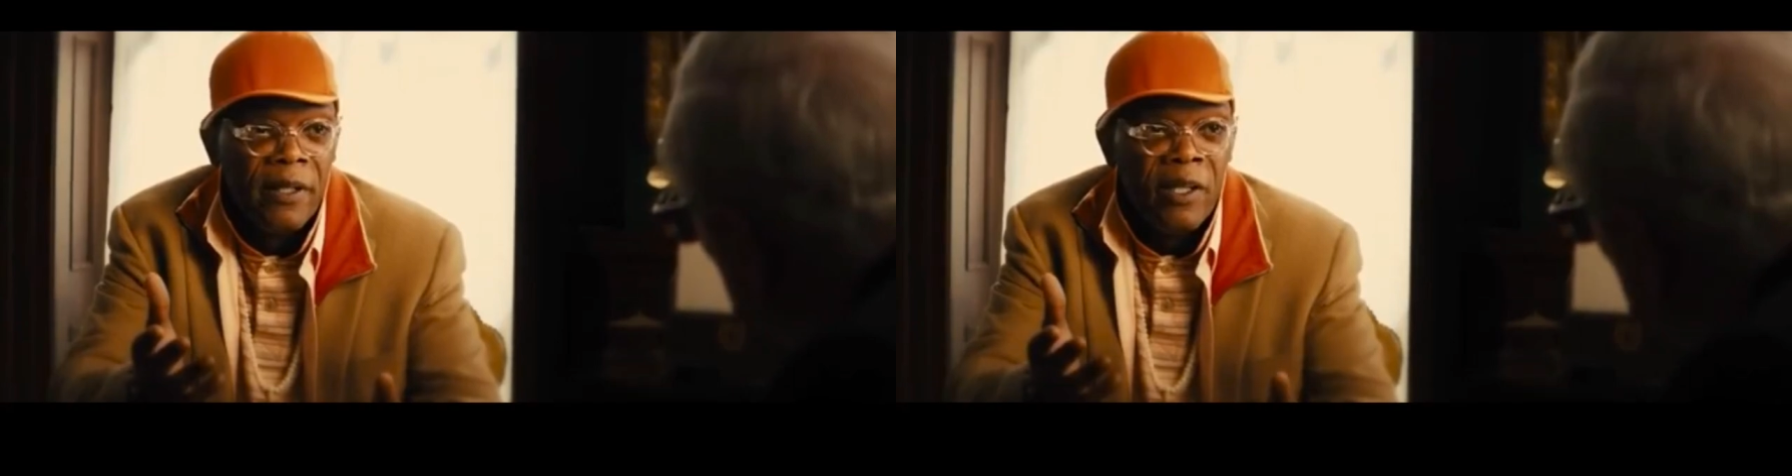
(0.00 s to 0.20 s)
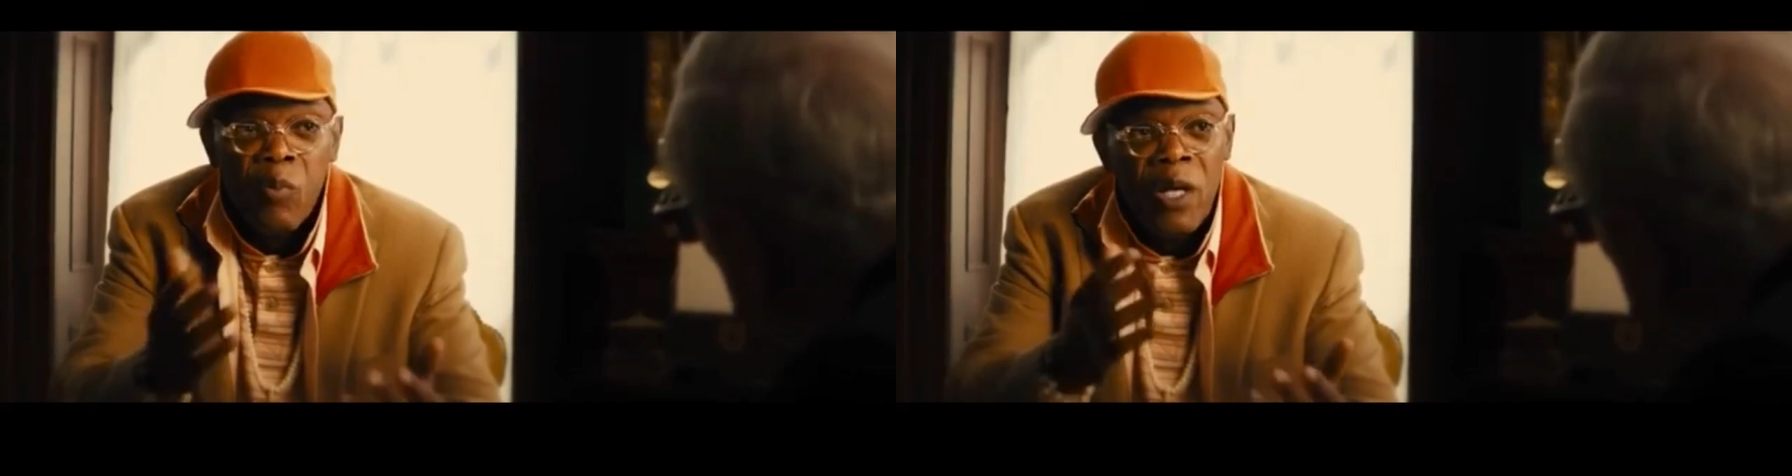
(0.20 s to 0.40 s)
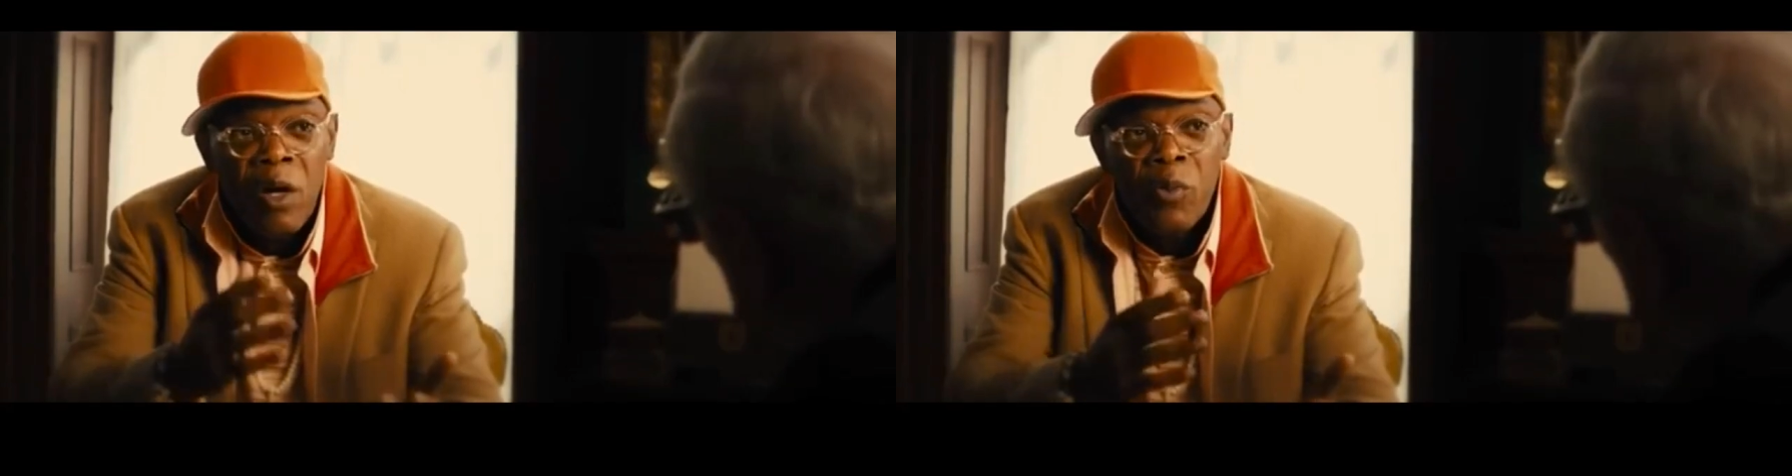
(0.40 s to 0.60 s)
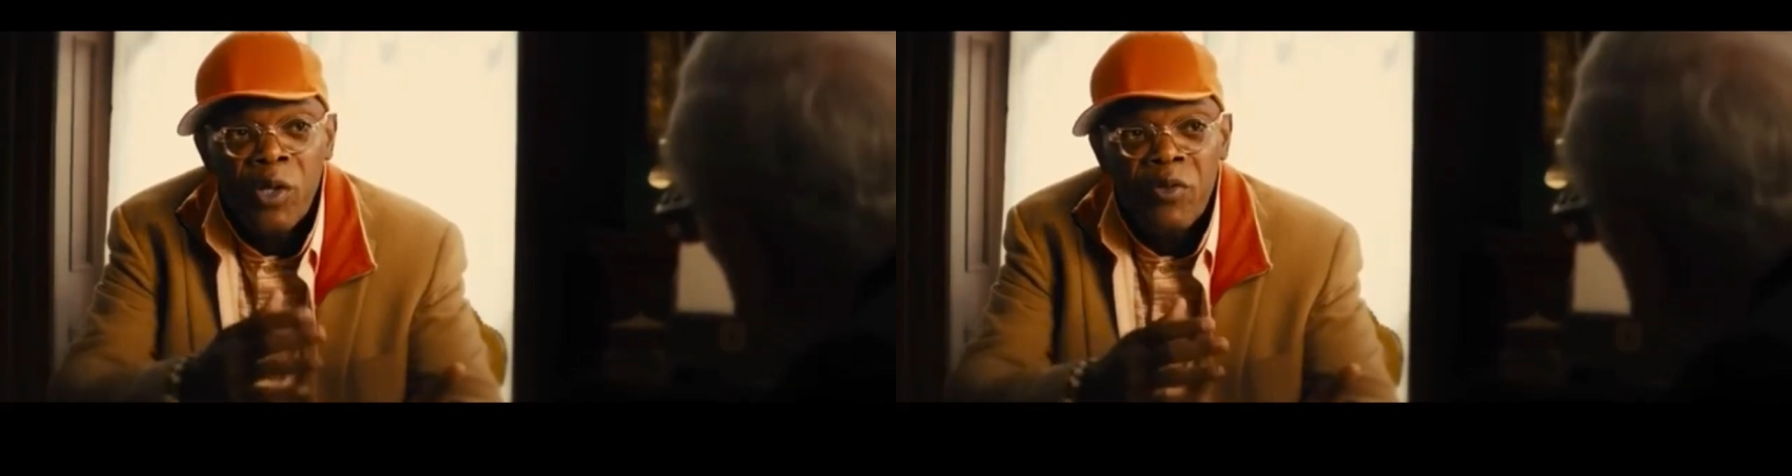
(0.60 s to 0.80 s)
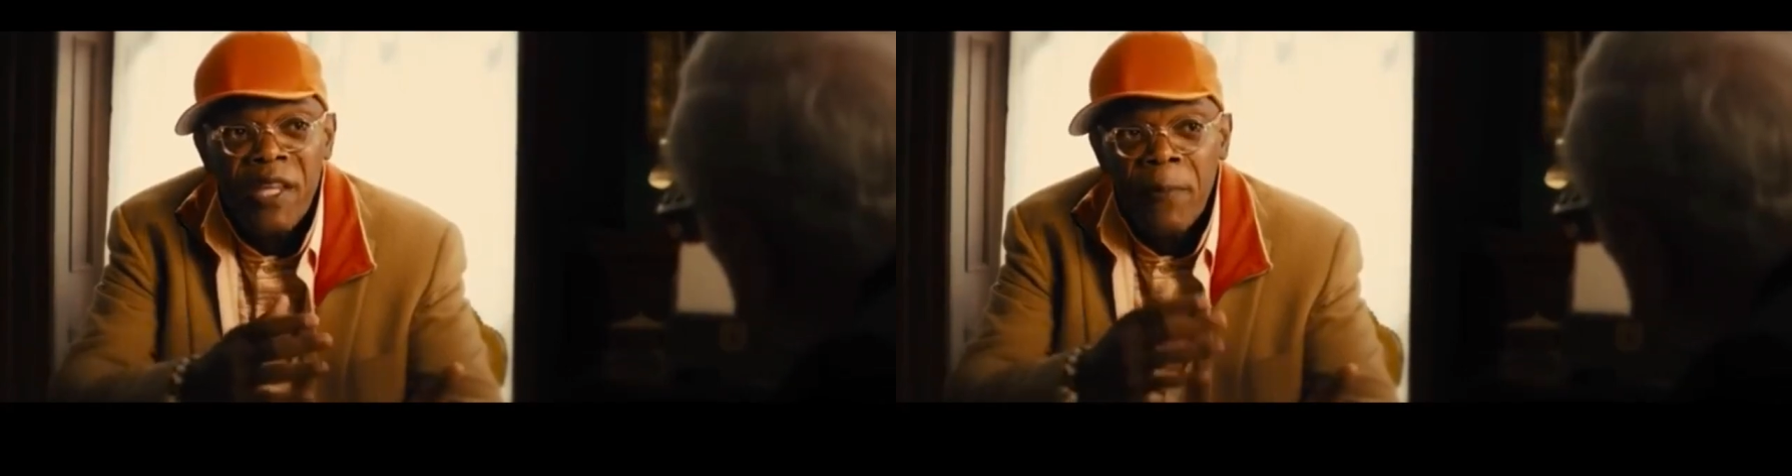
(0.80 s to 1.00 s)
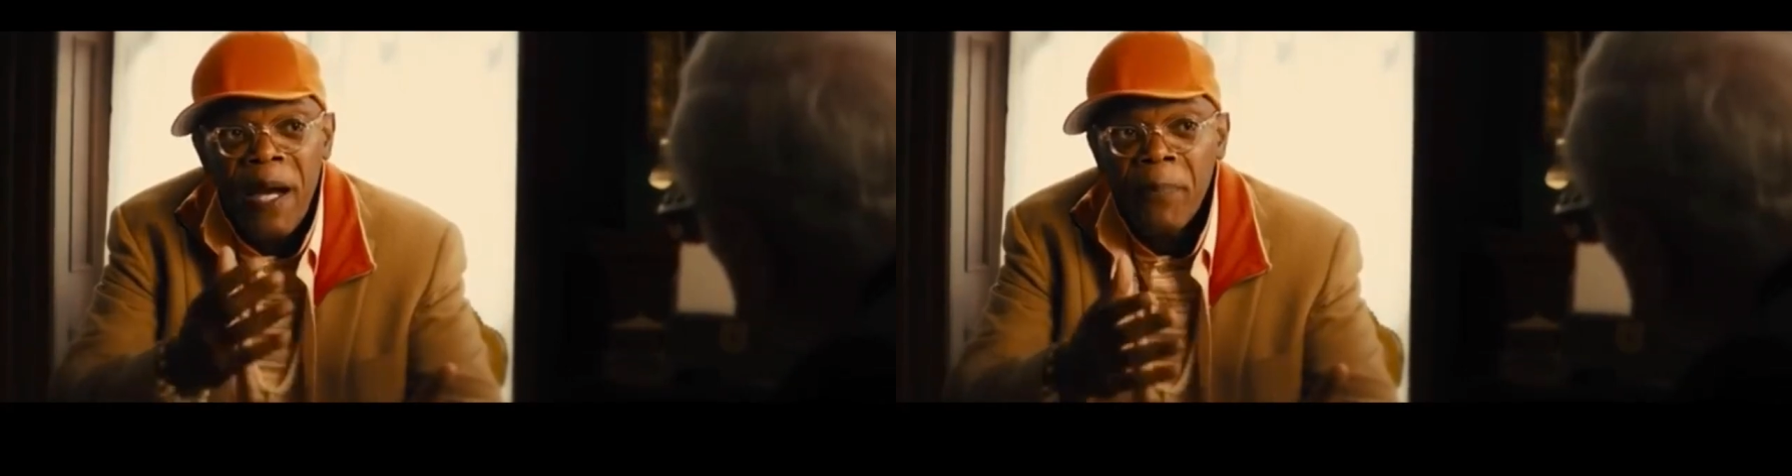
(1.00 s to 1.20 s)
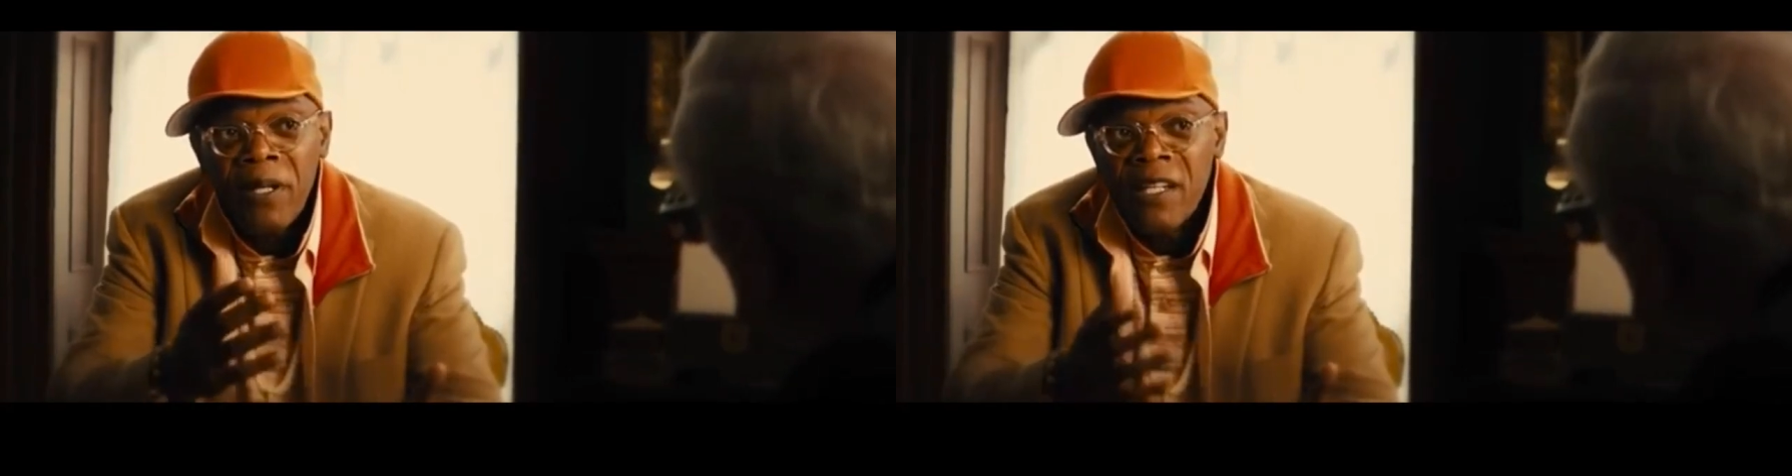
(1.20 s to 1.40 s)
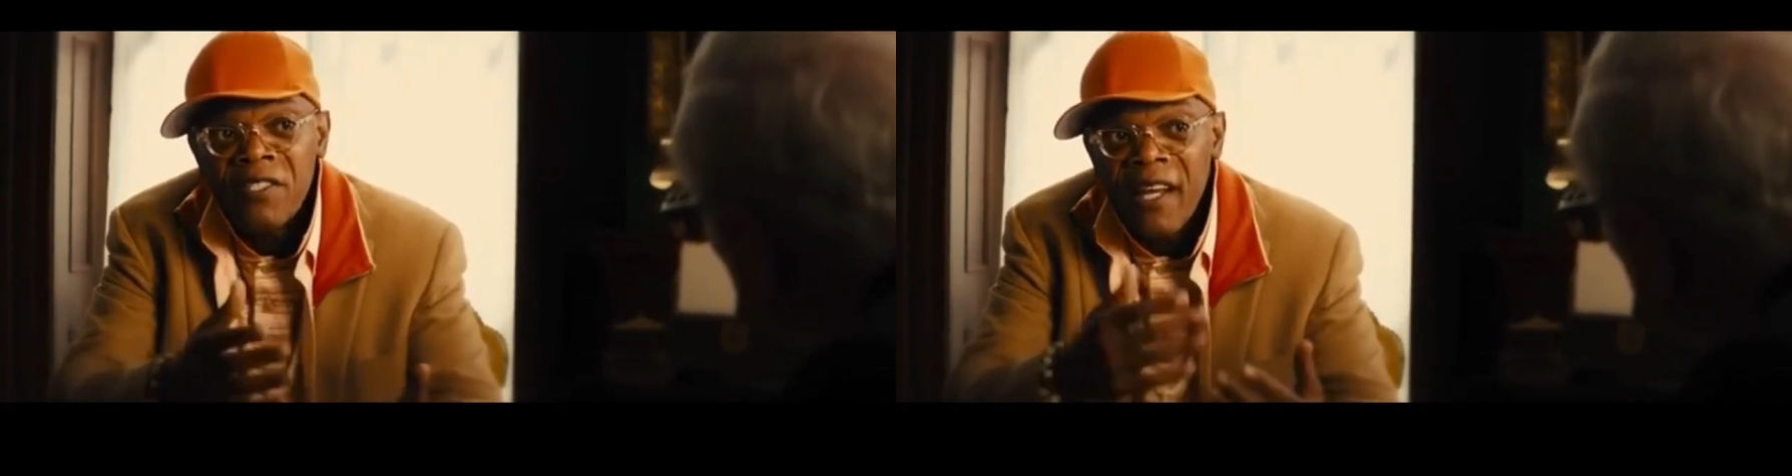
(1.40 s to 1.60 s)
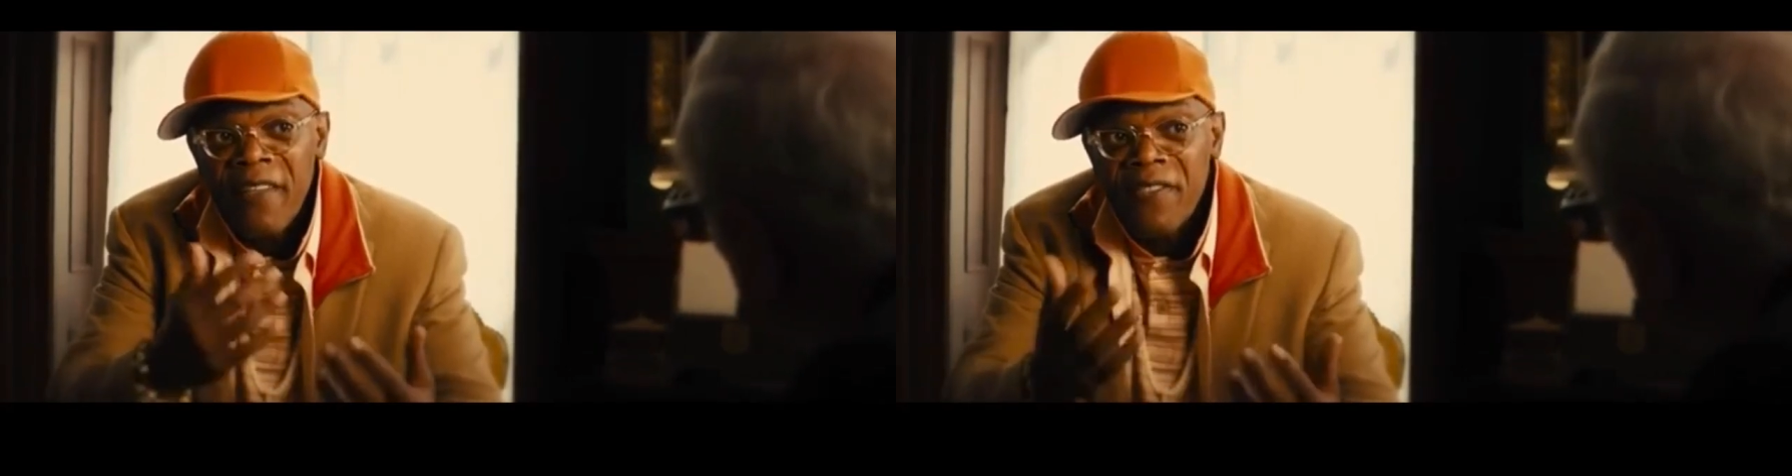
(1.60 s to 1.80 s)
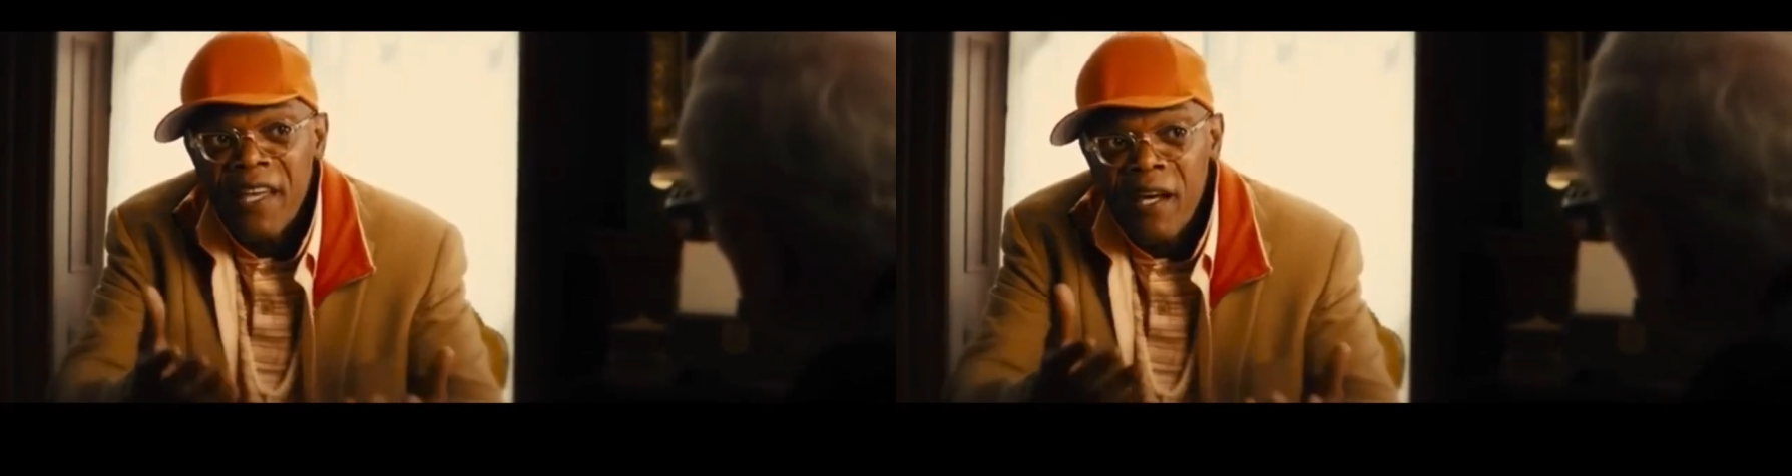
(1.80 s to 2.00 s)
If we don't reduce our population
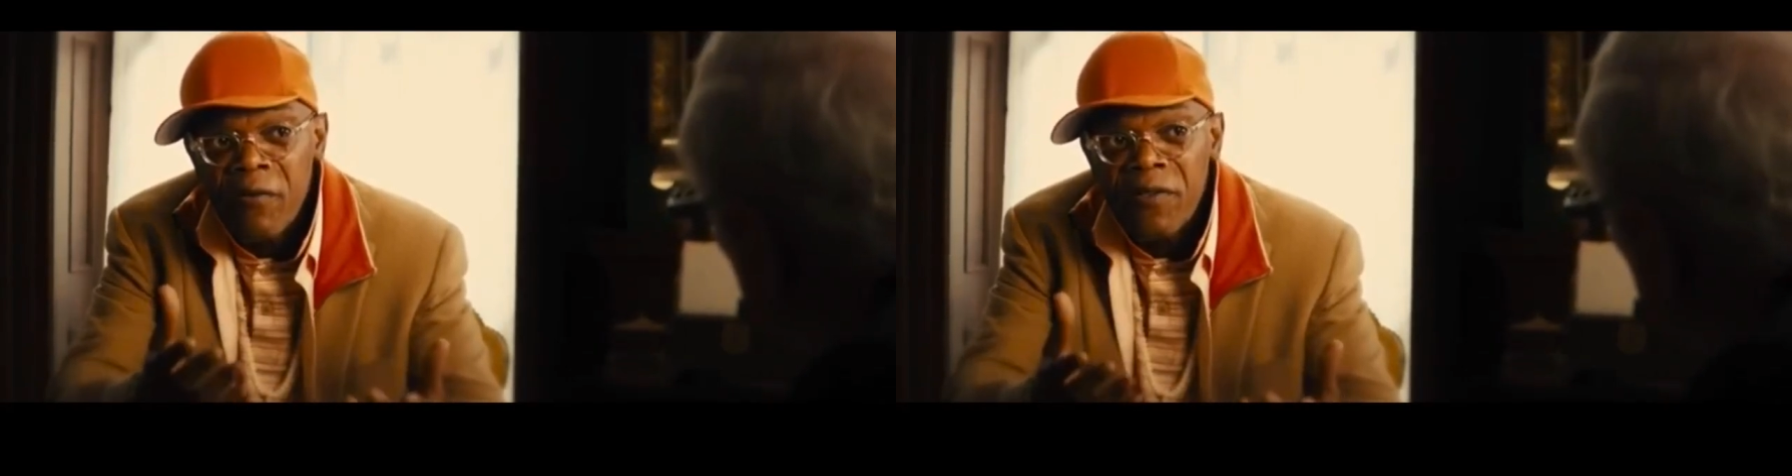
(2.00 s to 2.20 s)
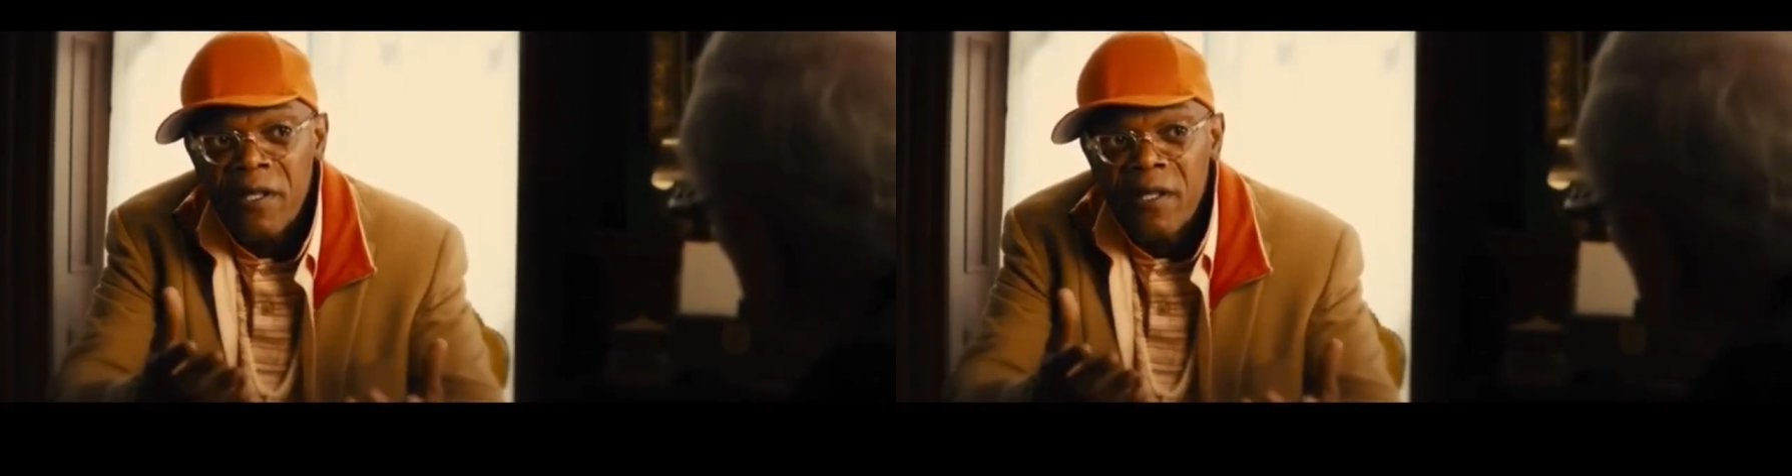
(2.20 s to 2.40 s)
ourselves,